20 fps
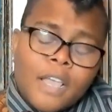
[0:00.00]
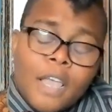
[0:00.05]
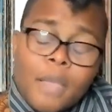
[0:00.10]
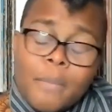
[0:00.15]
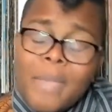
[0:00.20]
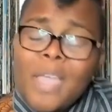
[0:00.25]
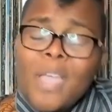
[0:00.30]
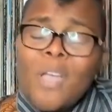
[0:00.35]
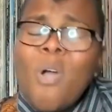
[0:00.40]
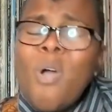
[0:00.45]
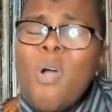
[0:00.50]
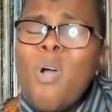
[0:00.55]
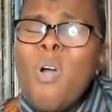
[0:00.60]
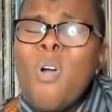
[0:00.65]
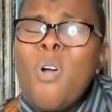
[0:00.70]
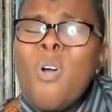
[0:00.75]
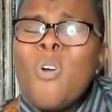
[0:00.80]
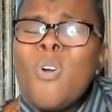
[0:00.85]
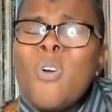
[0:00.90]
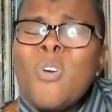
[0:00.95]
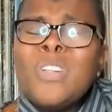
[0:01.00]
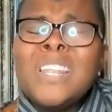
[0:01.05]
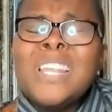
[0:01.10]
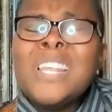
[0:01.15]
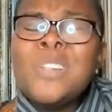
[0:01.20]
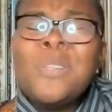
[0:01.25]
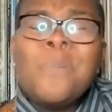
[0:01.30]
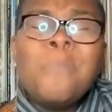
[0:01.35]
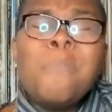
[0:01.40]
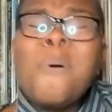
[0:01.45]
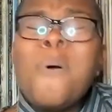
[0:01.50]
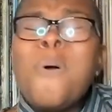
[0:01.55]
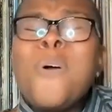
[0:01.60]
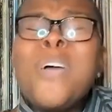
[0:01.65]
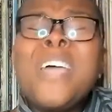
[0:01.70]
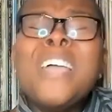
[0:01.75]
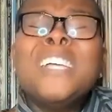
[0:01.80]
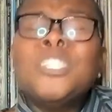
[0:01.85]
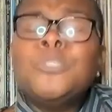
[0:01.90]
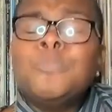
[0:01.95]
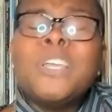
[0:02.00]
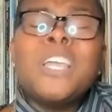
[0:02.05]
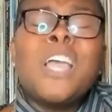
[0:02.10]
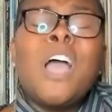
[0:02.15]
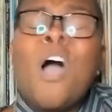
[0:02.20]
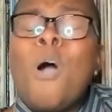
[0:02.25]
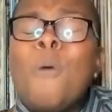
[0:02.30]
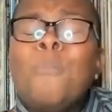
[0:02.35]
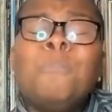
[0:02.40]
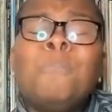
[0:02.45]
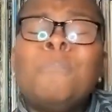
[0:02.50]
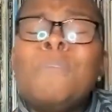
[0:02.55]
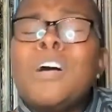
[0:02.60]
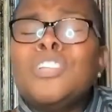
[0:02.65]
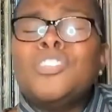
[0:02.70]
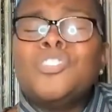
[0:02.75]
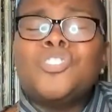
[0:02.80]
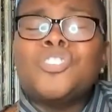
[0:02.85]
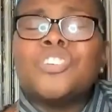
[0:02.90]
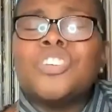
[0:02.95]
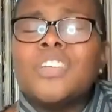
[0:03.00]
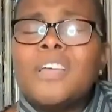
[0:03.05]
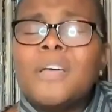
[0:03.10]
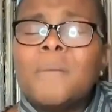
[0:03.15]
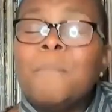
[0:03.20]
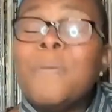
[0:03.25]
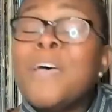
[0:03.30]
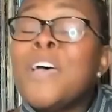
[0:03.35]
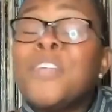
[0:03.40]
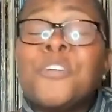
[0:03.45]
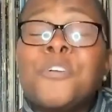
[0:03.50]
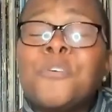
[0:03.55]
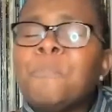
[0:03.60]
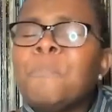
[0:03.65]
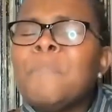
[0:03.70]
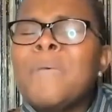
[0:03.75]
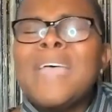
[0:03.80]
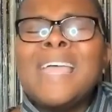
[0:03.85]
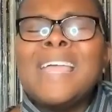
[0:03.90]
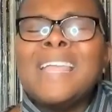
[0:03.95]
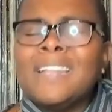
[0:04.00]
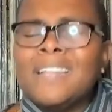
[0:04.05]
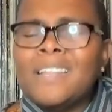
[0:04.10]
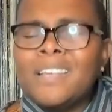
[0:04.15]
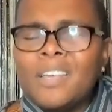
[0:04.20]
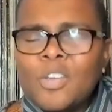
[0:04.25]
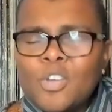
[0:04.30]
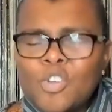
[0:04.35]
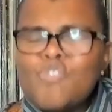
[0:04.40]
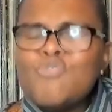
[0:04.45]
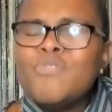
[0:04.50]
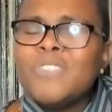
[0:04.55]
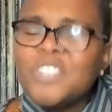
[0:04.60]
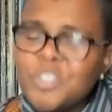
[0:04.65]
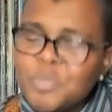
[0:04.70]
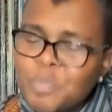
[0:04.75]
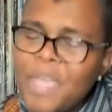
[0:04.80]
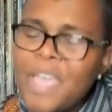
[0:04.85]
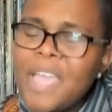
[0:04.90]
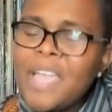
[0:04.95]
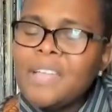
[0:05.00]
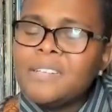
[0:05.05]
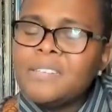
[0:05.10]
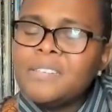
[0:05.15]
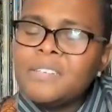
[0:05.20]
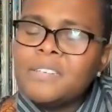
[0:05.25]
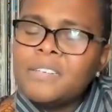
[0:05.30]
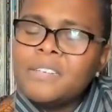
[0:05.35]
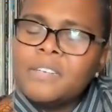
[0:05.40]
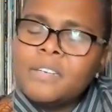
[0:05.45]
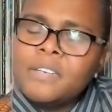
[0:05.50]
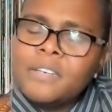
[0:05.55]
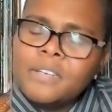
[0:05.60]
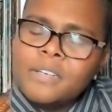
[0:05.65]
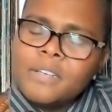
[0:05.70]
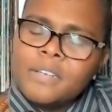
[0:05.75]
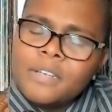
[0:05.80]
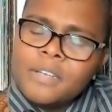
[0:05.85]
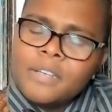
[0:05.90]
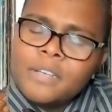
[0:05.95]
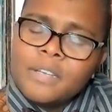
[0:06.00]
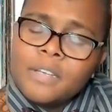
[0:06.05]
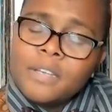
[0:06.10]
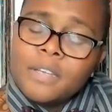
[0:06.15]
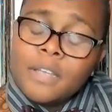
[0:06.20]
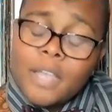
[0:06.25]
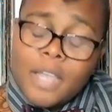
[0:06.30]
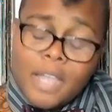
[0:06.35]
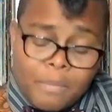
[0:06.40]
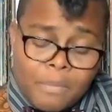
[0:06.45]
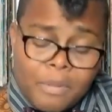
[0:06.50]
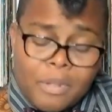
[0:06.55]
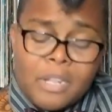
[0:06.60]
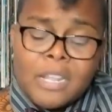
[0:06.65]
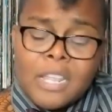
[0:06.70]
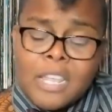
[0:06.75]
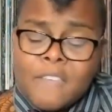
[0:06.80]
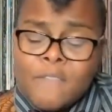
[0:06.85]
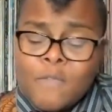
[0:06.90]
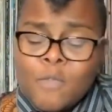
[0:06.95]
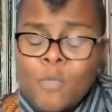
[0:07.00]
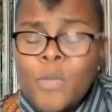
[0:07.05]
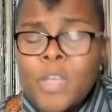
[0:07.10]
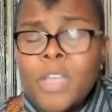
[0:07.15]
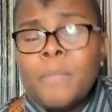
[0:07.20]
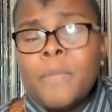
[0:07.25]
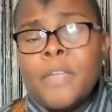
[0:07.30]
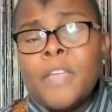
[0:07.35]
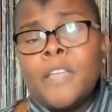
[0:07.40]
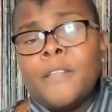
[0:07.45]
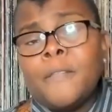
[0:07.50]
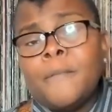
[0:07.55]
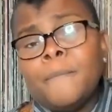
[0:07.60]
May all little boys become much better men who respect and believe in women.